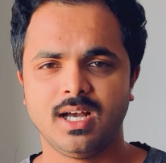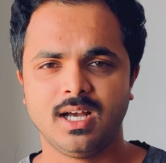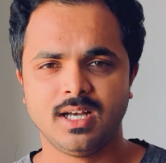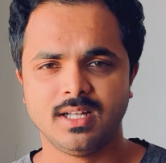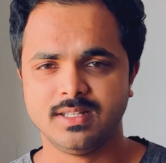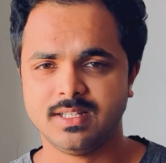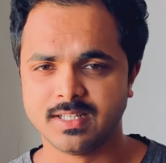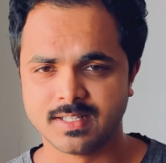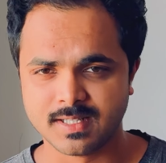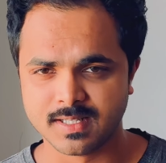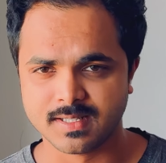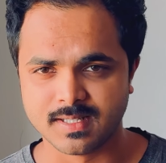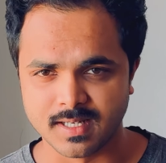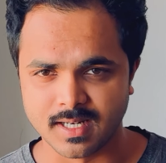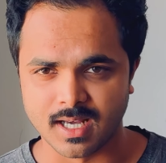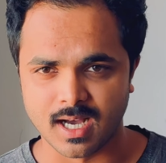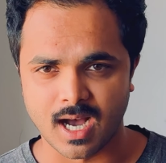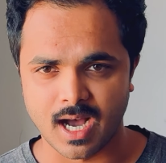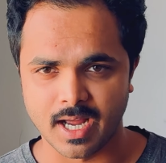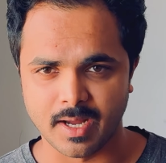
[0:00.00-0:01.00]
This isn't
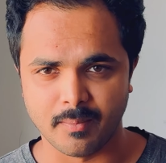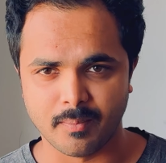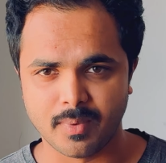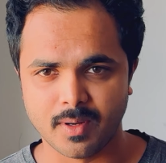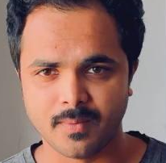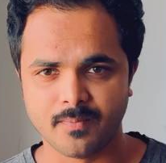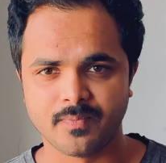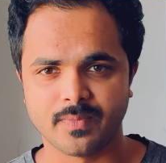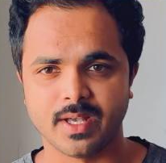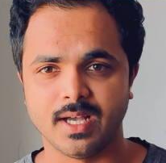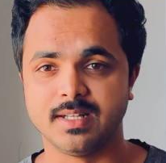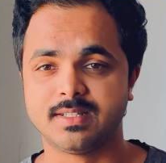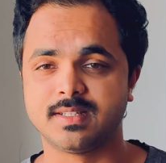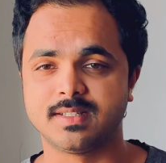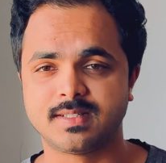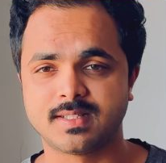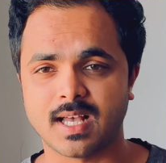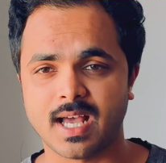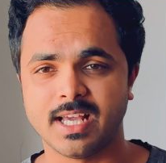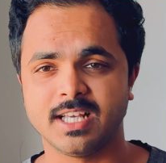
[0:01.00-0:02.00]
hype, it's a
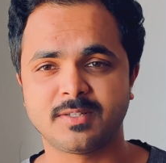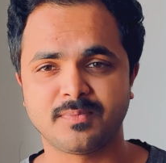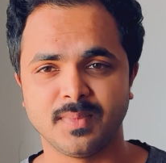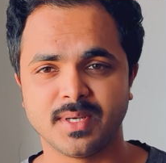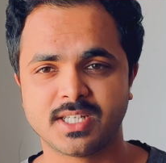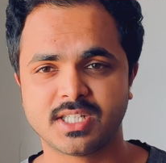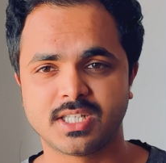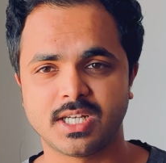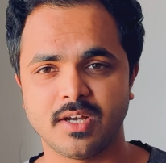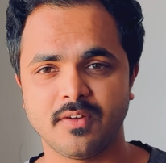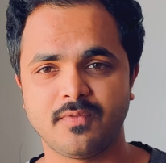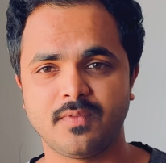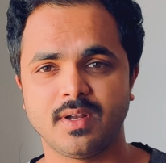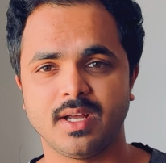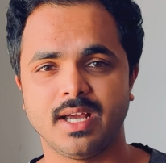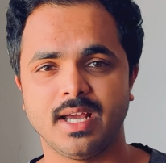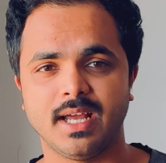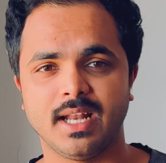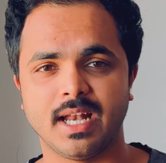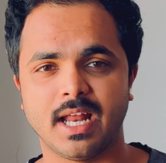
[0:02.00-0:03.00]
seismic shift
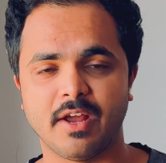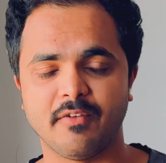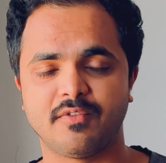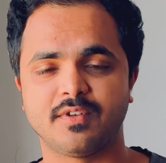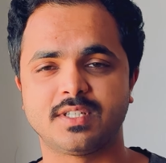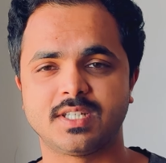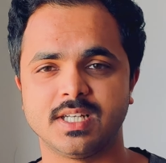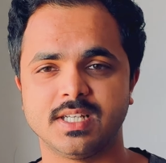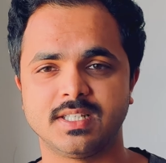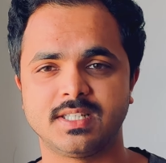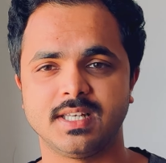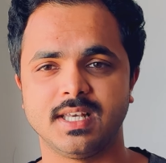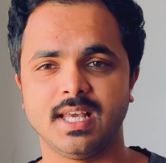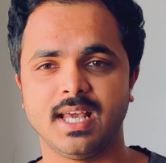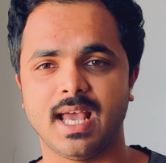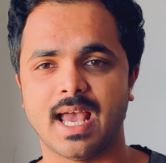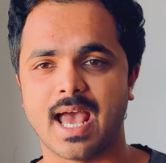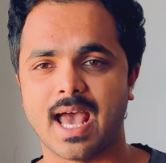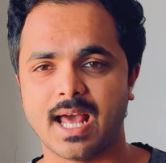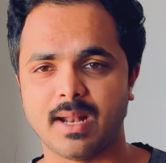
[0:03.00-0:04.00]
in
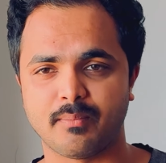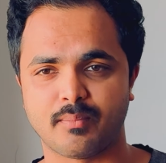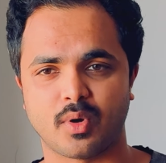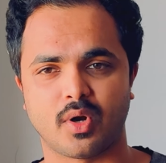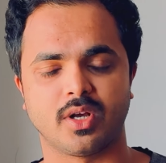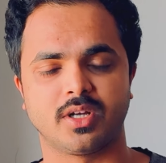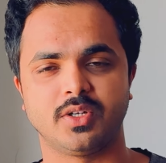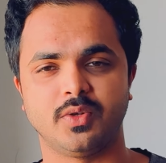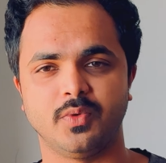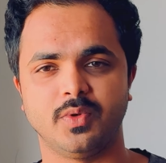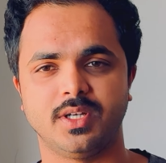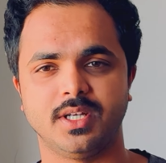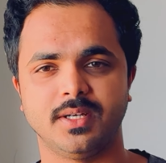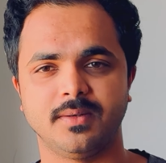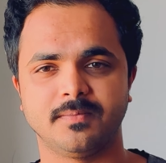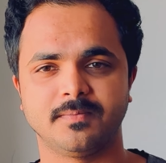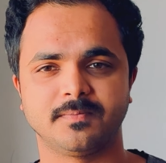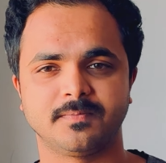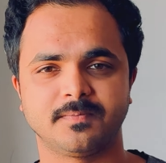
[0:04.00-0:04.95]
efficiency and productivity.